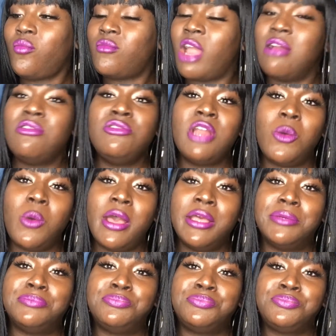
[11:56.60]
You know
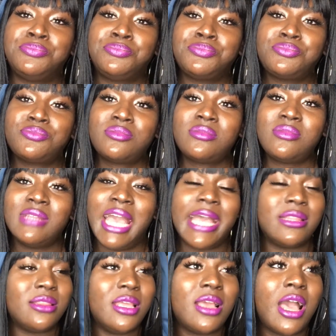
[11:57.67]
what? I
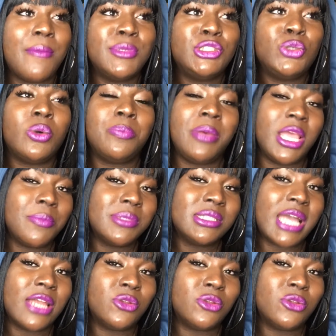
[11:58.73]
think I'm going to do a Pink Moscato